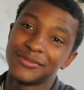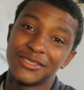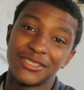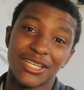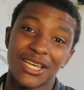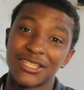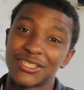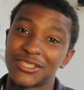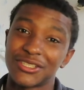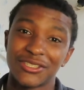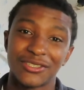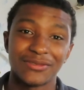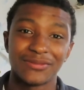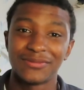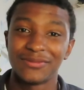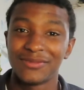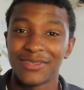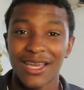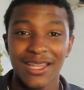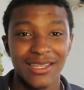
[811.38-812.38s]
Jezzer,
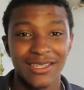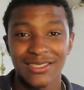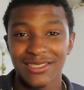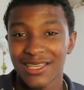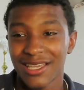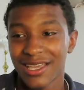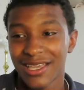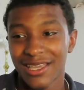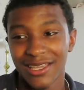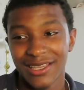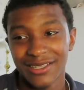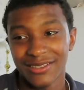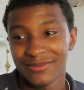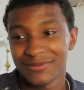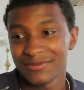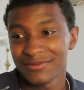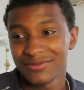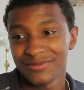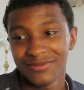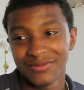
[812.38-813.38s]
LSK,
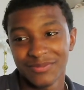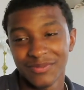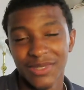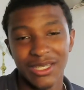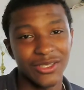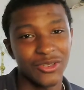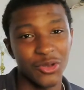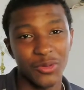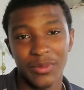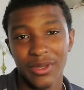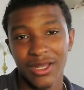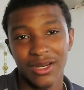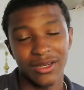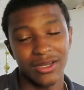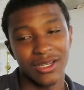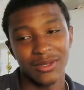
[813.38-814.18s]
it don't matter.